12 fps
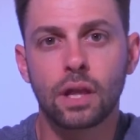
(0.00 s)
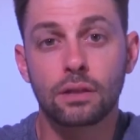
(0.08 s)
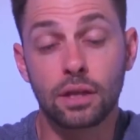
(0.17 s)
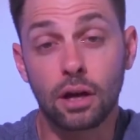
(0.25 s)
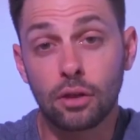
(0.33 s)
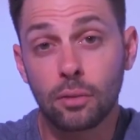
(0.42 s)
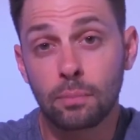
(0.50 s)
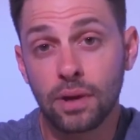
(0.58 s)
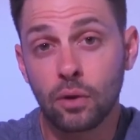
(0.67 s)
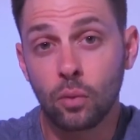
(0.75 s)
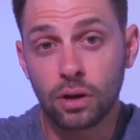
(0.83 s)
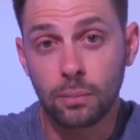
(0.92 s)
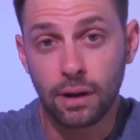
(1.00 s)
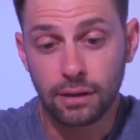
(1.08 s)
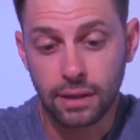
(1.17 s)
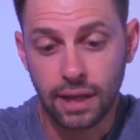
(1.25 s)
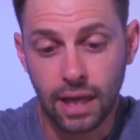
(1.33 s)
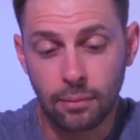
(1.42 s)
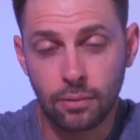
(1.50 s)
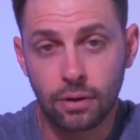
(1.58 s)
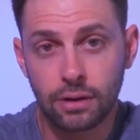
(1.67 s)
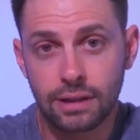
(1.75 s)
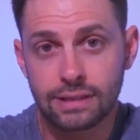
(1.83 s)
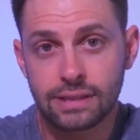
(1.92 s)
The other big win about the
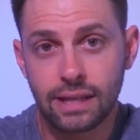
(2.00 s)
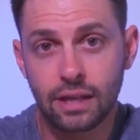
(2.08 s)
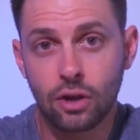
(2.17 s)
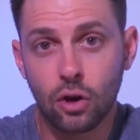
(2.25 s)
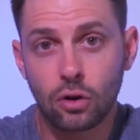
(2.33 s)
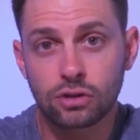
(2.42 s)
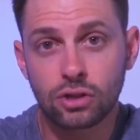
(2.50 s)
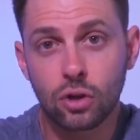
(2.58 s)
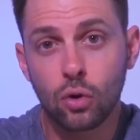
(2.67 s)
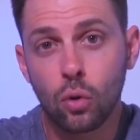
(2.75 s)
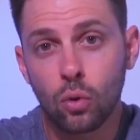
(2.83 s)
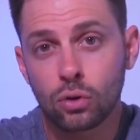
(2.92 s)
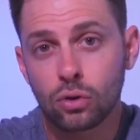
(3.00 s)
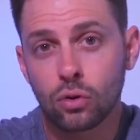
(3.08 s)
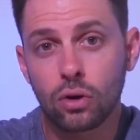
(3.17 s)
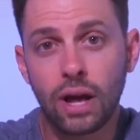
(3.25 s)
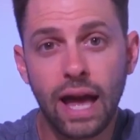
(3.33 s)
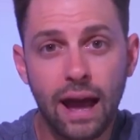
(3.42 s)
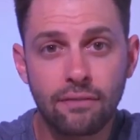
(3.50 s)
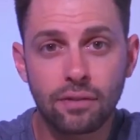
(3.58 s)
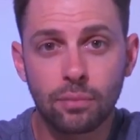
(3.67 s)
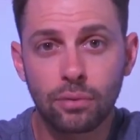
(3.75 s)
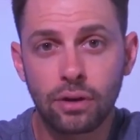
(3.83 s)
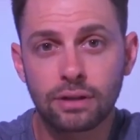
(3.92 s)
camera is that it cost a quarter or half the
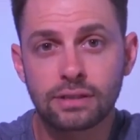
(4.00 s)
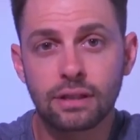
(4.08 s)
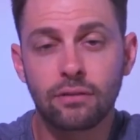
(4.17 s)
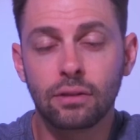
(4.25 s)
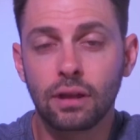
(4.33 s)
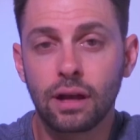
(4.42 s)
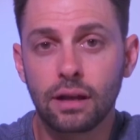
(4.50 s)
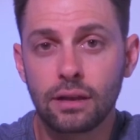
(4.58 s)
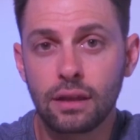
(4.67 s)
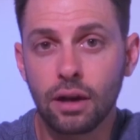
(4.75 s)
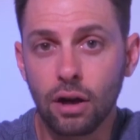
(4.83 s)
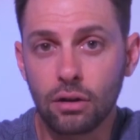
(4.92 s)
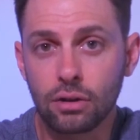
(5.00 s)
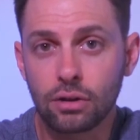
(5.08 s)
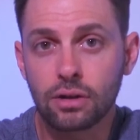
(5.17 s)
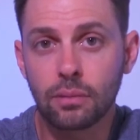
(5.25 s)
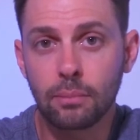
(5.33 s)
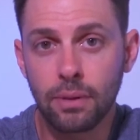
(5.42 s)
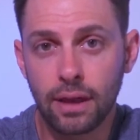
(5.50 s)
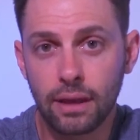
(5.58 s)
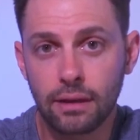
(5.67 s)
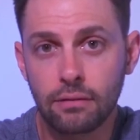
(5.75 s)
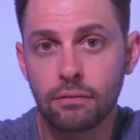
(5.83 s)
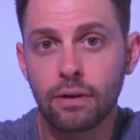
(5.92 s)
price of a lot of the other
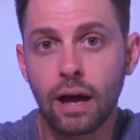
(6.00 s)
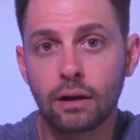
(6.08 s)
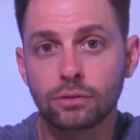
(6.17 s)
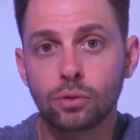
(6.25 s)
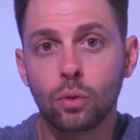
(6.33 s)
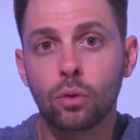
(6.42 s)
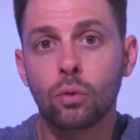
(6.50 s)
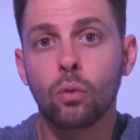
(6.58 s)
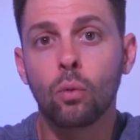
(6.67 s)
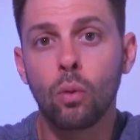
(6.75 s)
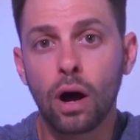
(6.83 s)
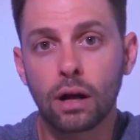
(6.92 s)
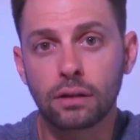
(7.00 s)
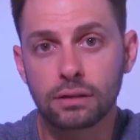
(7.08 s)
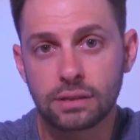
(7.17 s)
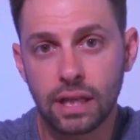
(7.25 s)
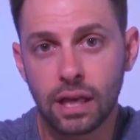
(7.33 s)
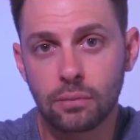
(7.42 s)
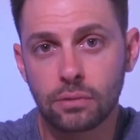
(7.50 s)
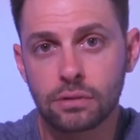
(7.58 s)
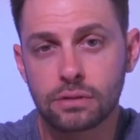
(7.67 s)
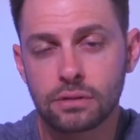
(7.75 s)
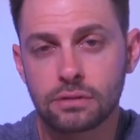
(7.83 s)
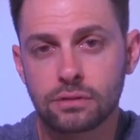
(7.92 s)
competitive outdoor wireless
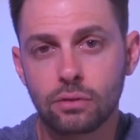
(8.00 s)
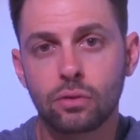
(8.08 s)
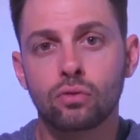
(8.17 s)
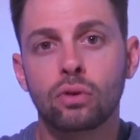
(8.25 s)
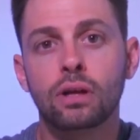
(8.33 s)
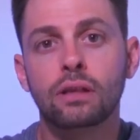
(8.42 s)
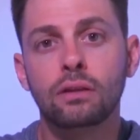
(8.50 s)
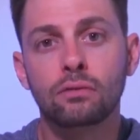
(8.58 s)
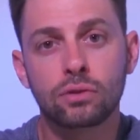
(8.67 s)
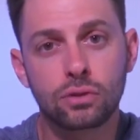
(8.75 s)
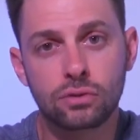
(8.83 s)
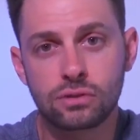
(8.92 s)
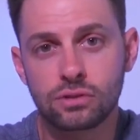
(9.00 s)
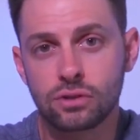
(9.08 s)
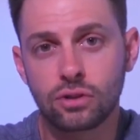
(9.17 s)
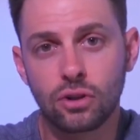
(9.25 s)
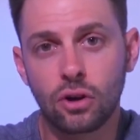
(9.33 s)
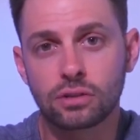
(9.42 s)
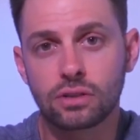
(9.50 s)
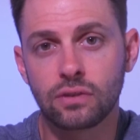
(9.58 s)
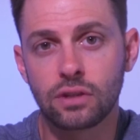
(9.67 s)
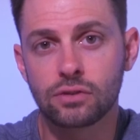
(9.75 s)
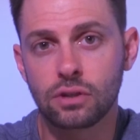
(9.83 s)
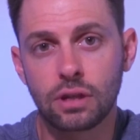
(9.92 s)
cameras. So it greatly reduces your cost of
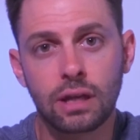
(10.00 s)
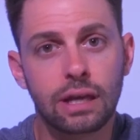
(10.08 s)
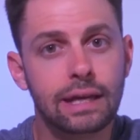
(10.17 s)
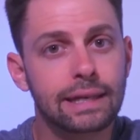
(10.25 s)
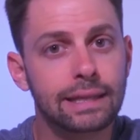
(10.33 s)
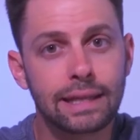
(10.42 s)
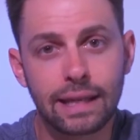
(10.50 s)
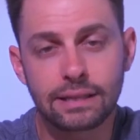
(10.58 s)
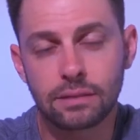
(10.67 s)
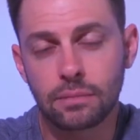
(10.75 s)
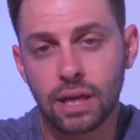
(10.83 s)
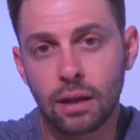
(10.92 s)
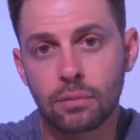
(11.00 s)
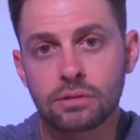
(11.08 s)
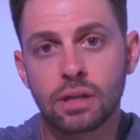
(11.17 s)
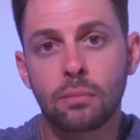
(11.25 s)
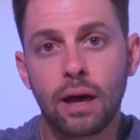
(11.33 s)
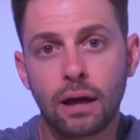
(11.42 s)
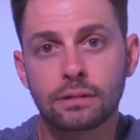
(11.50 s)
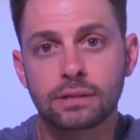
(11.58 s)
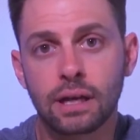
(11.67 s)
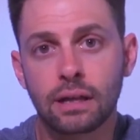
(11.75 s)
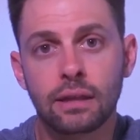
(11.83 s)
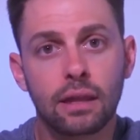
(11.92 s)
entry to get some cameras up
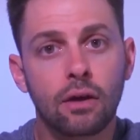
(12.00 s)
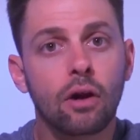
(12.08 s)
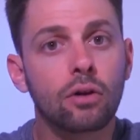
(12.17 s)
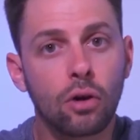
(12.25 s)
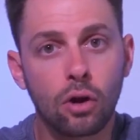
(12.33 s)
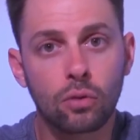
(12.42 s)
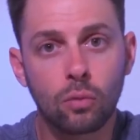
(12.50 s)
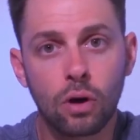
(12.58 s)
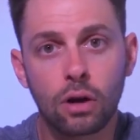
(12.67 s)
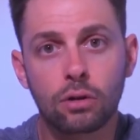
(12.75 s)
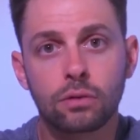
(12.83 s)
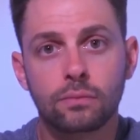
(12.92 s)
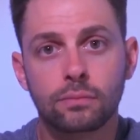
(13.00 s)
outside that aren't hardwired.